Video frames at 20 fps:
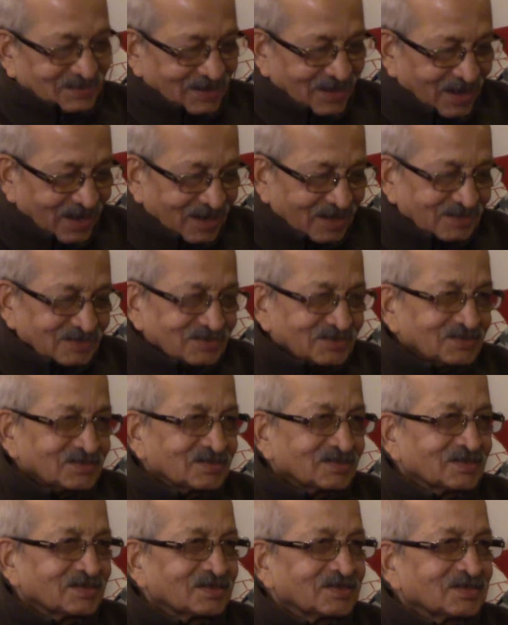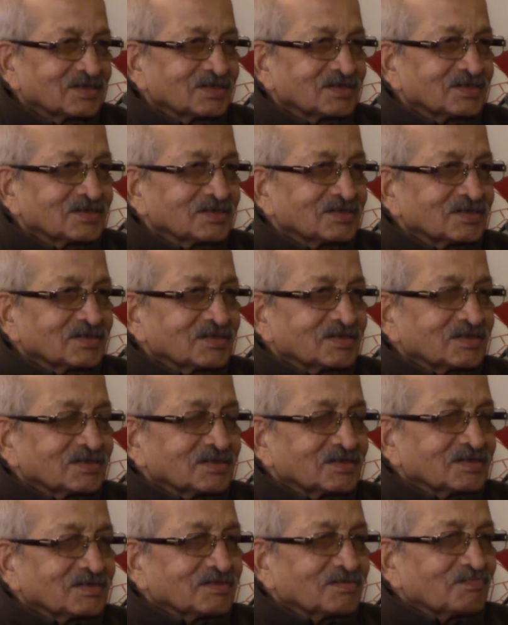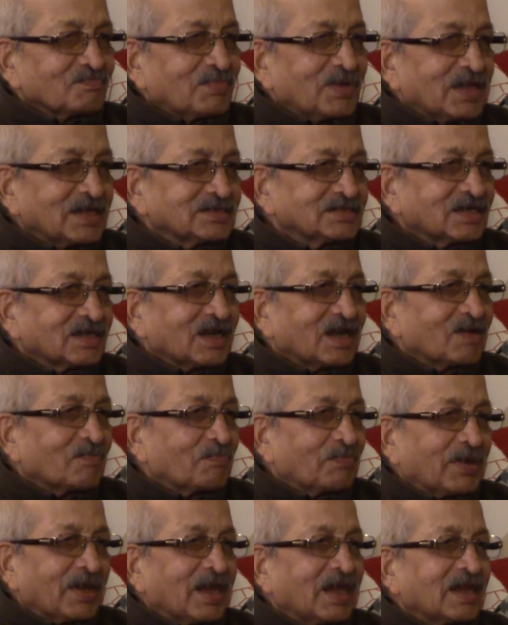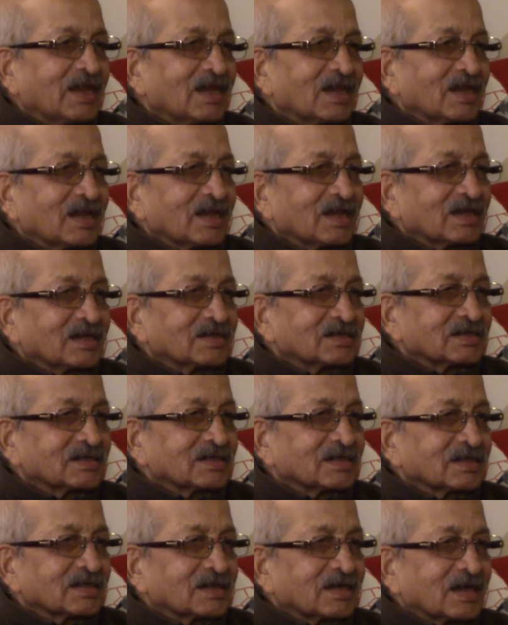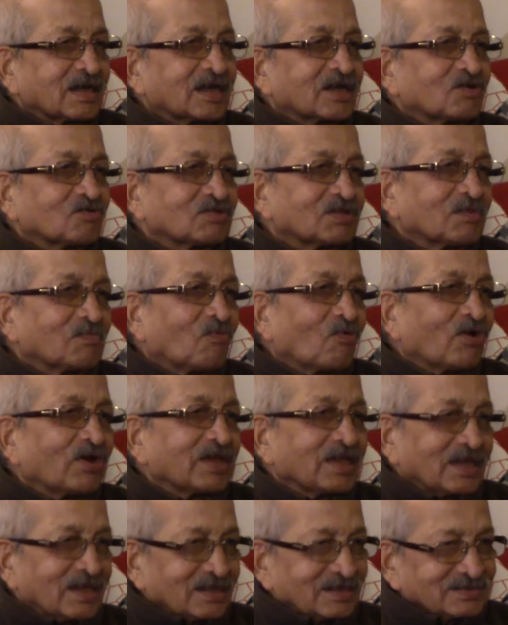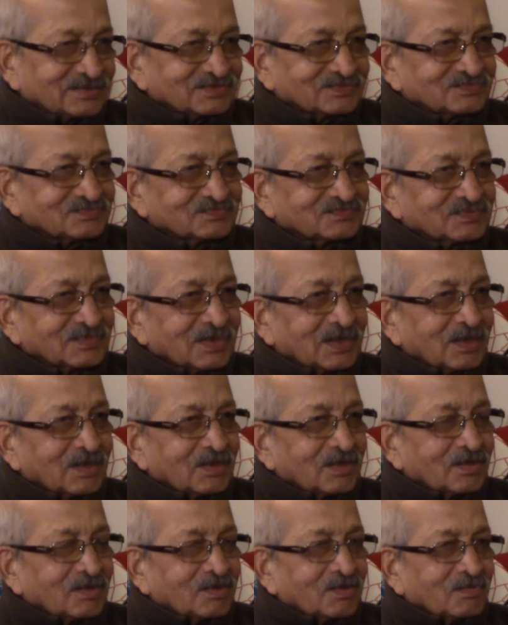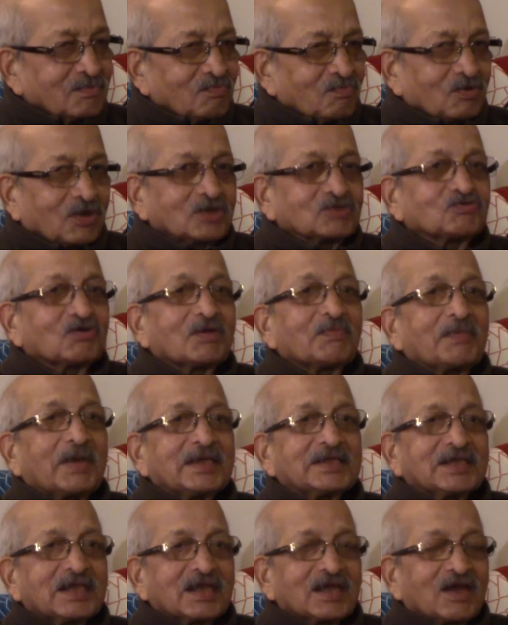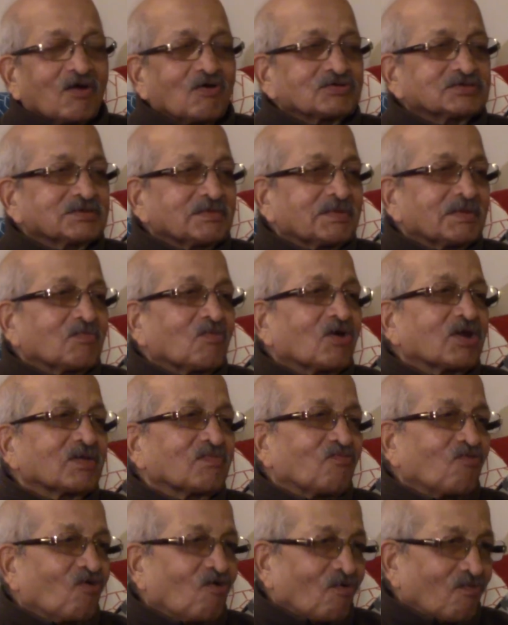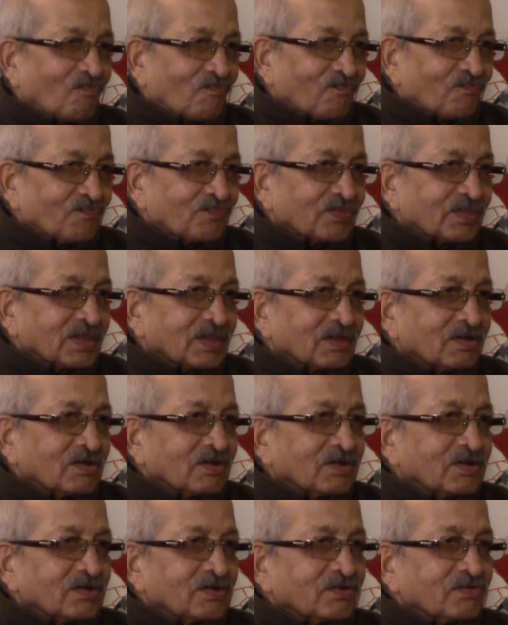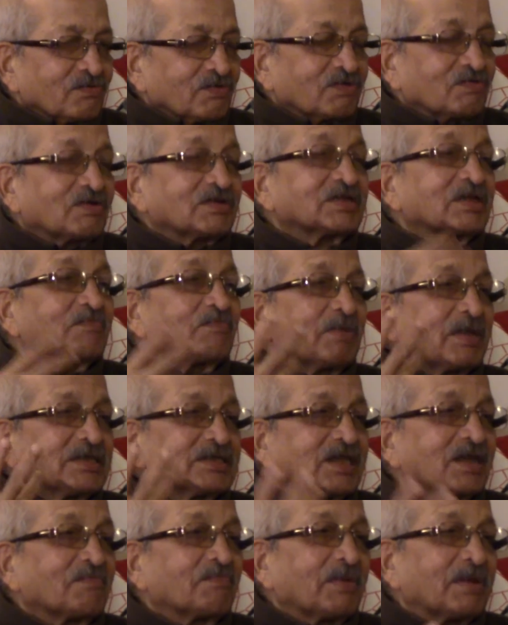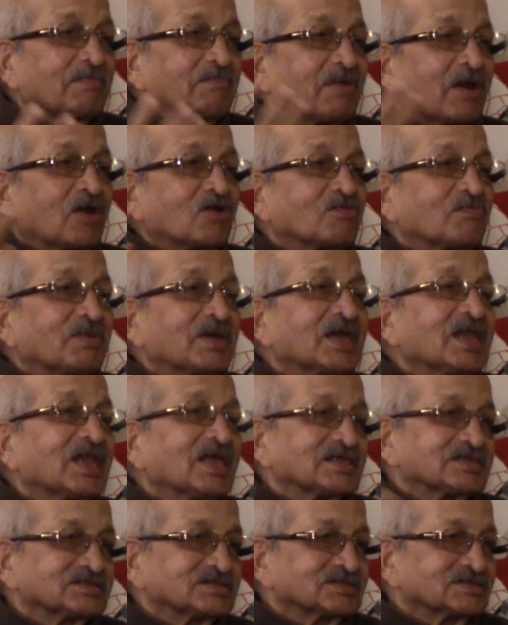Yes. Pleasure and pain connect to the body. Because we are measuring also in body form. Where was that pleasure and pain prior to beingness?